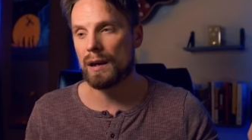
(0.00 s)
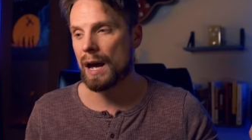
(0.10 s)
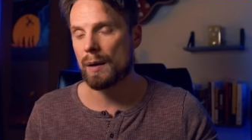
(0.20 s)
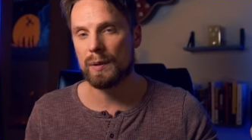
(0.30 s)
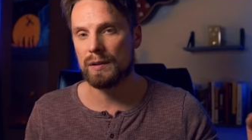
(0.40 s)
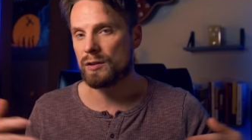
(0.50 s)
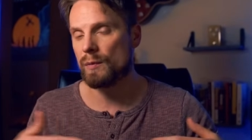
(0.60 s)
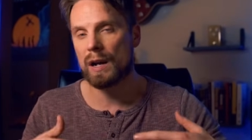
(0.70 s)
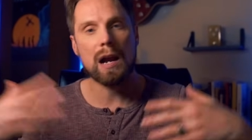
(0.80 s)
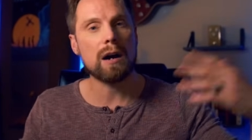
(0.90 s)
happens, no
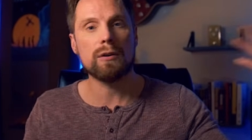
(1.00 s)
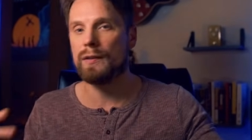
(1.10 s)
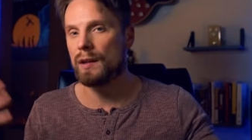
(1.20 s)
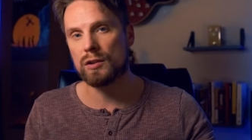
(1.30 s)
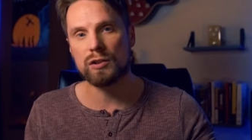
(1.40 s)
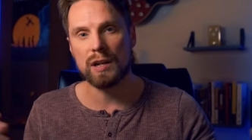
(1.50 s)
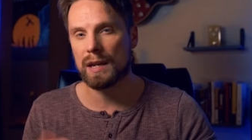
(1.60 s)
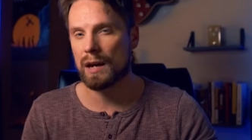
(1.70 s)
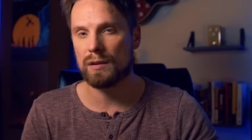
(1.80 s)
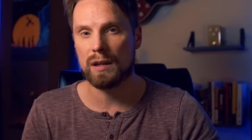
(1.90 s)
matter how things shake
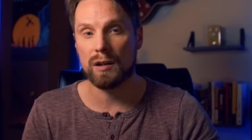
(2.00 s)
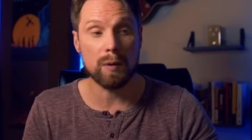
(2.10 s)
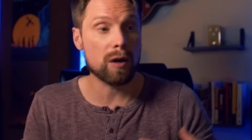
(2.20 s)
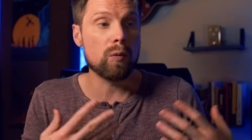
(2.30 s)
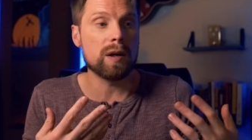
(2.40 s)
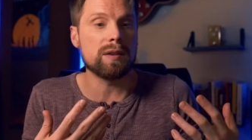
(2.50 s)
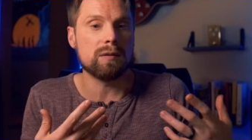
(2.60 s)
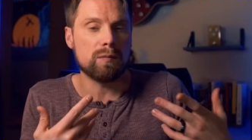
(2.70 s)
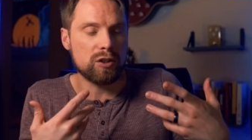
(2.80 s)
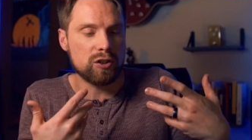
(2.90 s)
out in the end, no matter what the
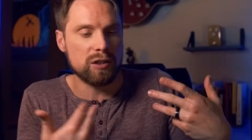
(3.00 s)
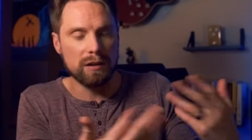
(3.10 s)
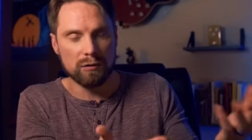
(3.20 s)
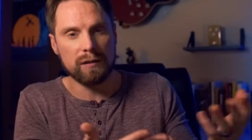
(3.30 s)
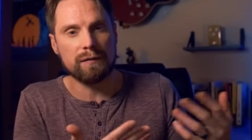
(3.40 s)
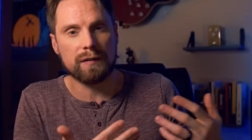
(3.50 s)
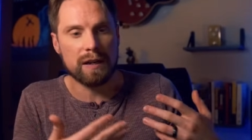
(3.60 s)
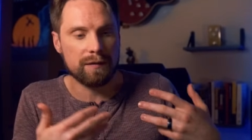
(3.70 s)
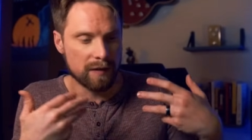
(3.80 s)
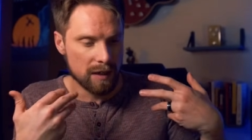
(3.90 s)
machinery of
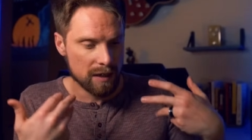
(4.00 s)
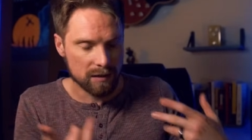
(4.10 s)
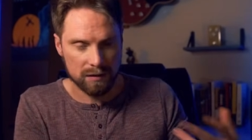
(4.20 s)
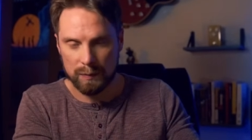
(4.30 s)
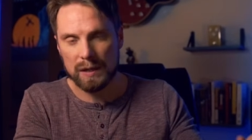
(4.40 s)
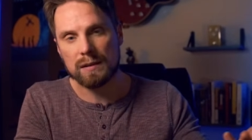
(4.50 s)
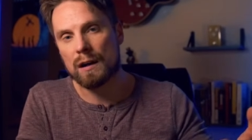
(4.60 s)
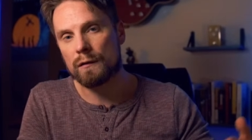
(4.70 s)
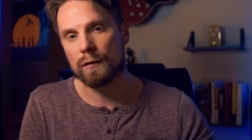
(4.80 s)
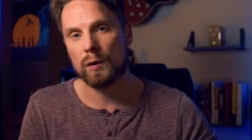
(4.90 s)
life spits
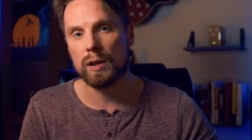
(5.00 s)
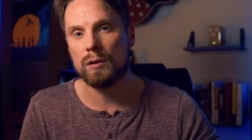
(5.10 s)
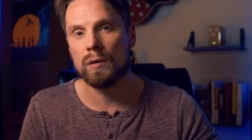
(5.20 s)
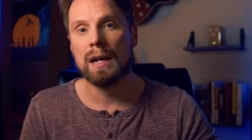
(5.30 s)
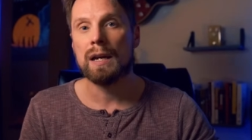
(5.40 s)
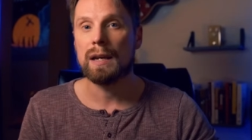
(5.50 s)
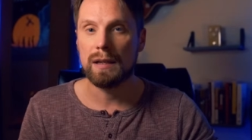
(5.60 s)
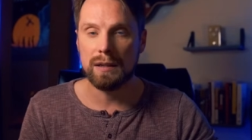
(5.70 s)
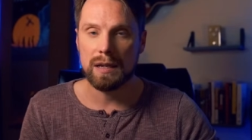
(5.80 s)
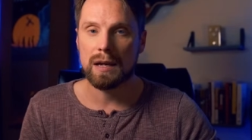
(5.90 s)
out for you,
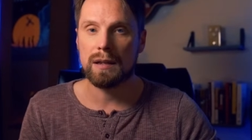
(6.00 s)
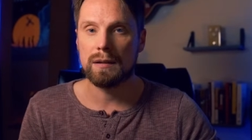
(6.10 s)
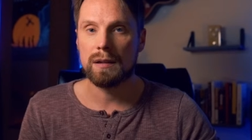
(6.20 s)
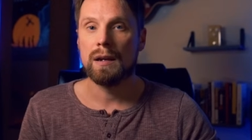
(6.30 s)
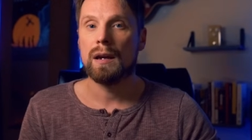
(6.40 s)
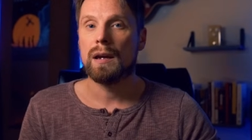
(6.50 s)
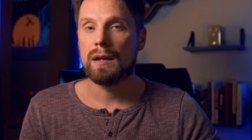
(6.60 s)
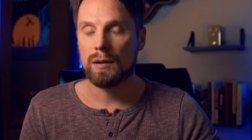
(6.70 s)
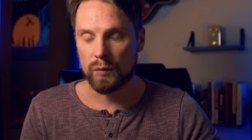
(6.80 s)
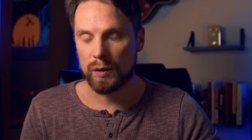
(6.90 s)
in the end,
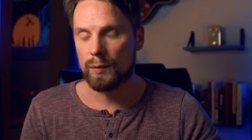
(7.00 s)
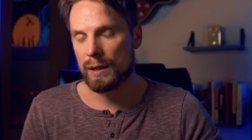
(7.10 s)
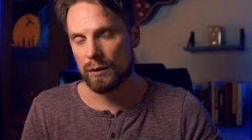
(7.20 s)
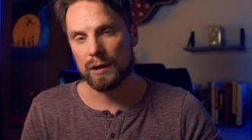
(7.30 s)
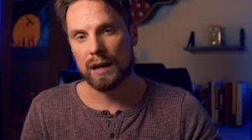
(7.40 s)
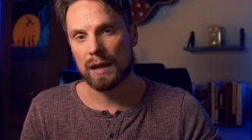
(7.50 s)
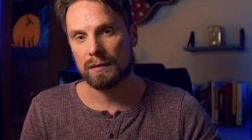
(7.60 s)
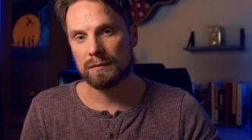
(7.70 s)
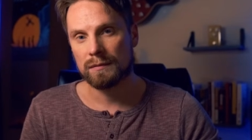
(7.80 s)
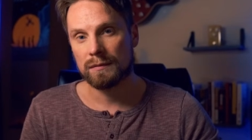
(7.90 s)
it will be okay.
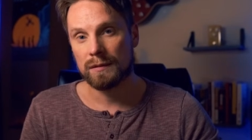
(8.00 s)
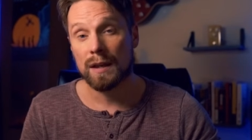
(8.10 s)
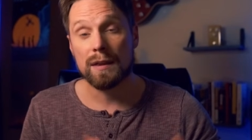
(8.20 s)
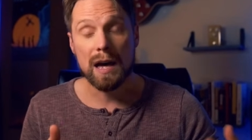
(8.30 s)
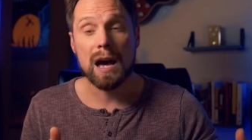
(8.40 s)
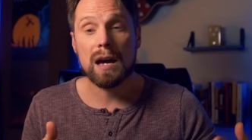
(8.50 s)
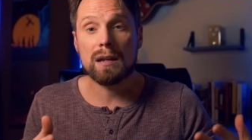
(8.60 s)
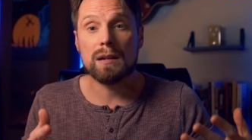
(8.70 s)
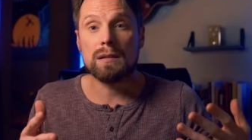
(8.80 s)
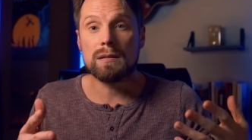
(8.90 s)
That
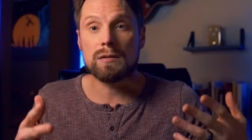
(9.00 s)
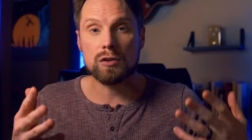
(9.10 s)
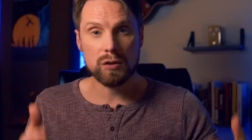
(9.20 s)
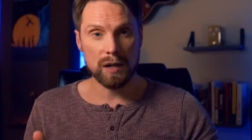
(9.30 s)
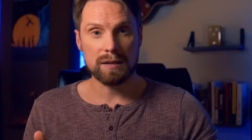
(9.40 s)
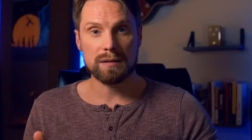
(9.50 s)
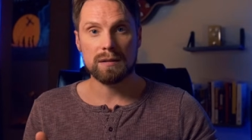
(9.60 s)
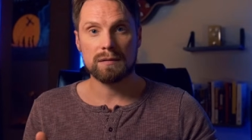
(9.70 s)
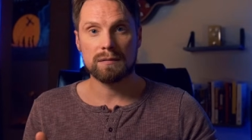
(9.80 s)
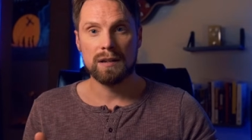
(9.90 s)
is
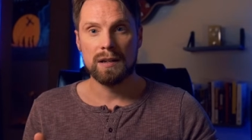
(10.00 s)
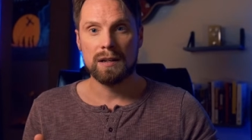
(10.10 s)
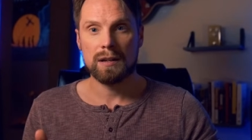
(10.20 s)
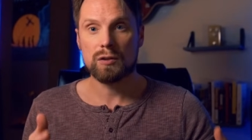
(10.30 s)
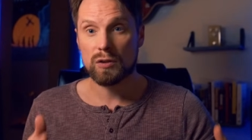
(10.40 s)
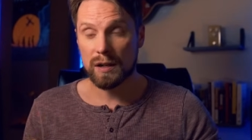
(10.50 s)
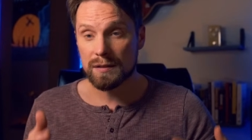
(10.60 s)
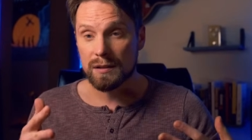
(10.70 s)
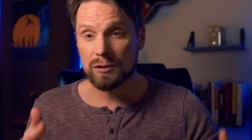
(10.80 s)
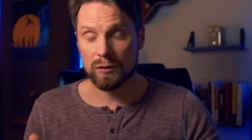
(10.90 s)
trust.
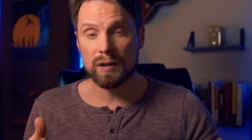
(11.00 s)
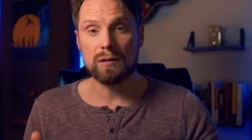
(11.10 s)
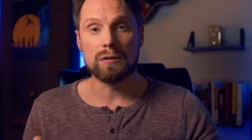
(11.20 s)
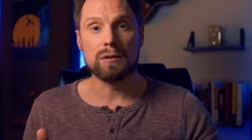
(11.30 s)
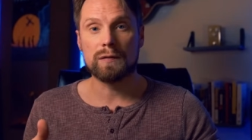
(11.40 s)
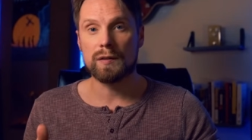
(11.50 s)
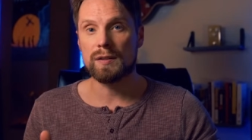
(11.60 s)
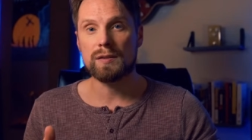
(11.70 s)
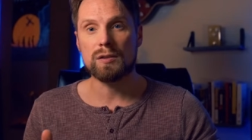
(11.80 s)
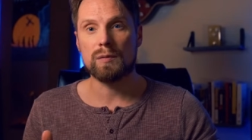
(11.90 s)
Trust is critical for
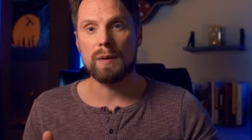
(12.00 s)
decision